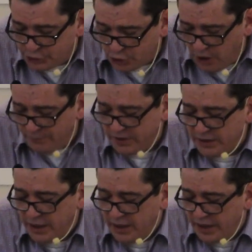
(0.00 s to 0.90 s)
trumpet,
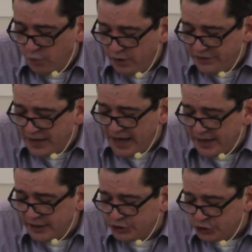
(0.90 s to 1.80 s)
and with
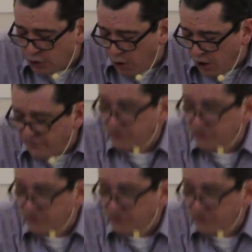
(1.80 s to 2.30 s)
that a star